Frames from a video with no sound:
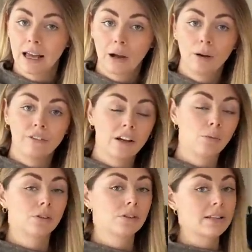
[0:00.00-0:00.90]
Now, if
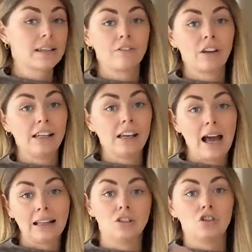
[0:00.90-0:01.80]
anyone does have any
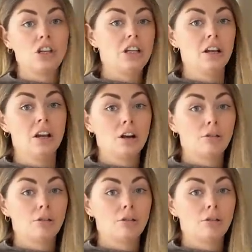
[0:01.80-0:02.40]
allergy